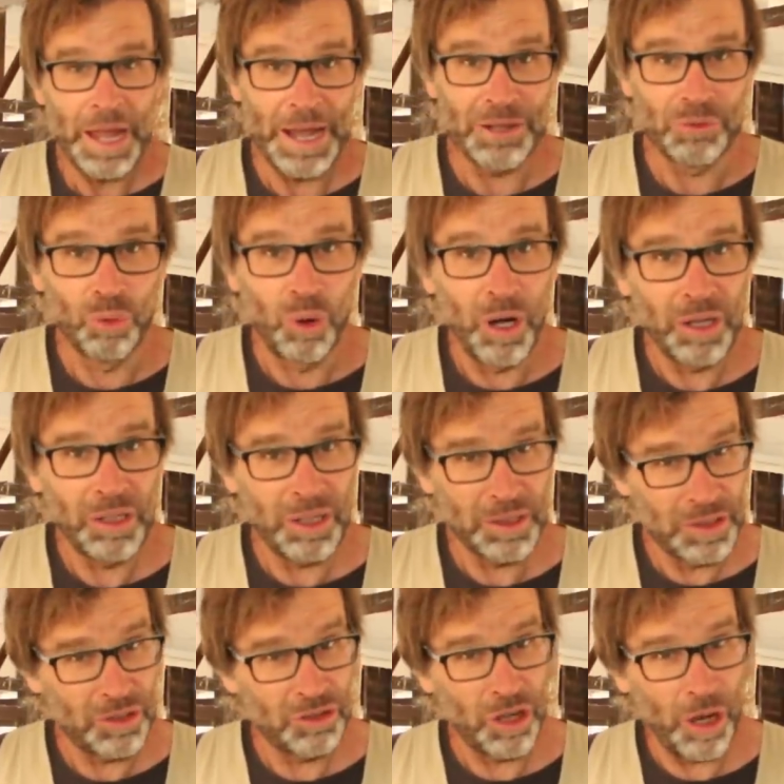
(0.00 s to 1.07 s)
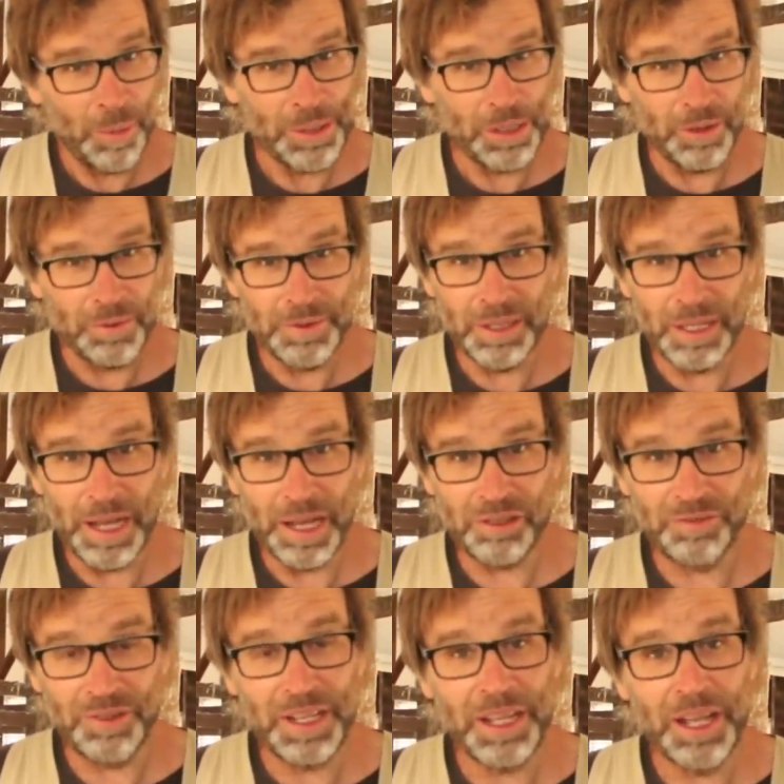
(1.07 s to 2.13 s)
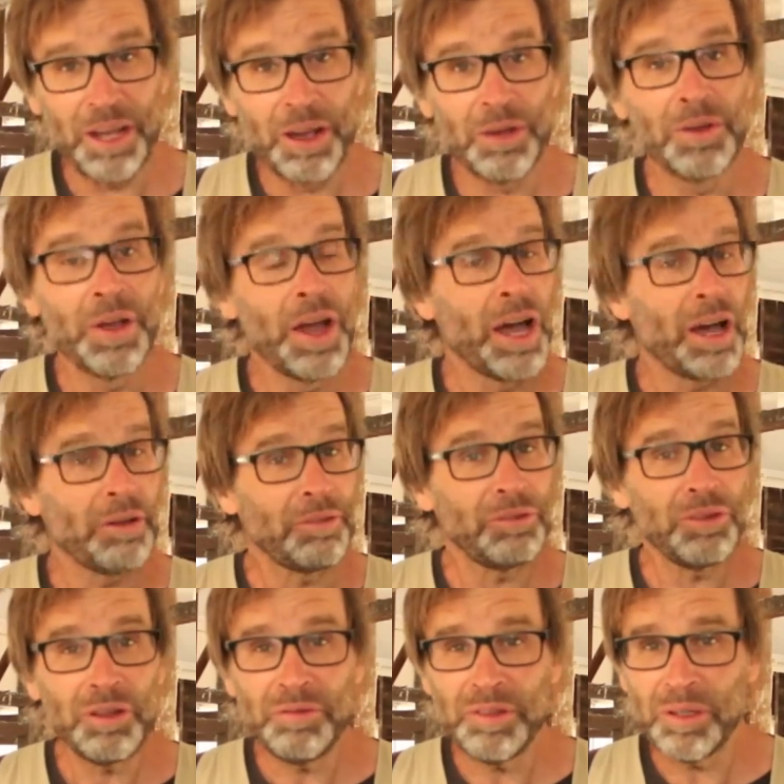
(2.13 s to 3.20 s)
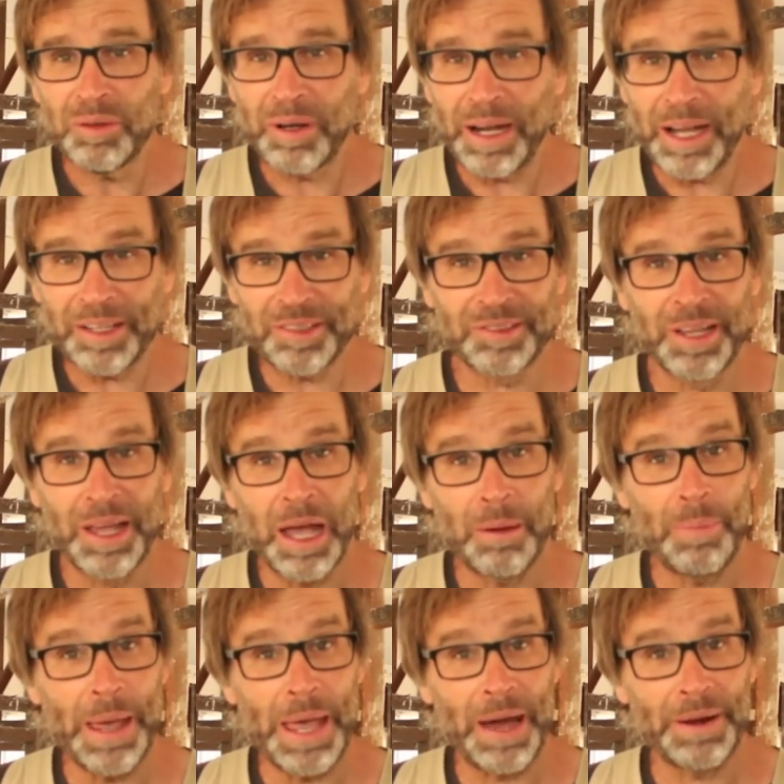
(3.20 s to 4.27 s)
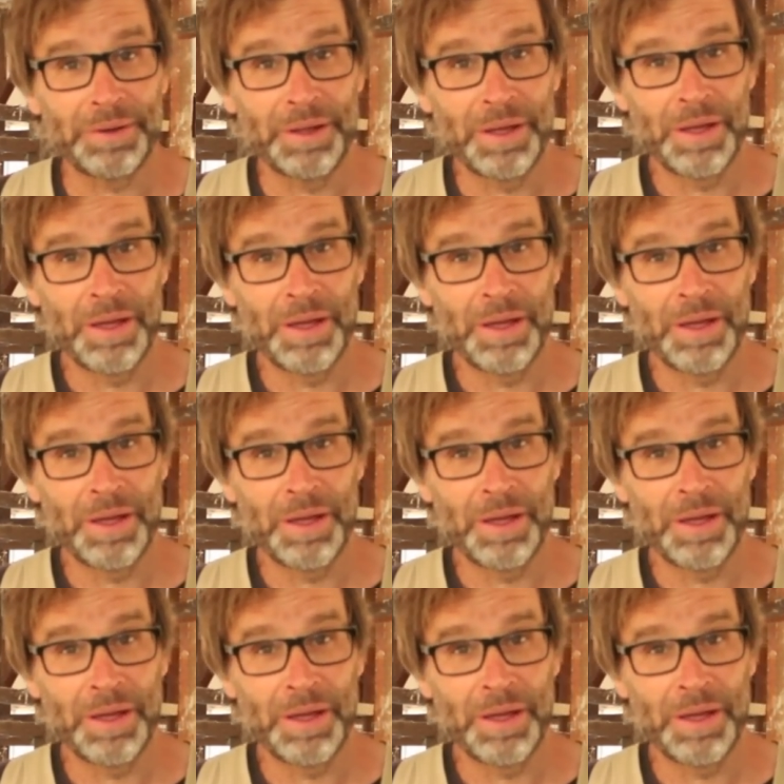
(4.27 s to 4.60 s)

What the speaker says: And while on the topic of the last video, a few of you asked about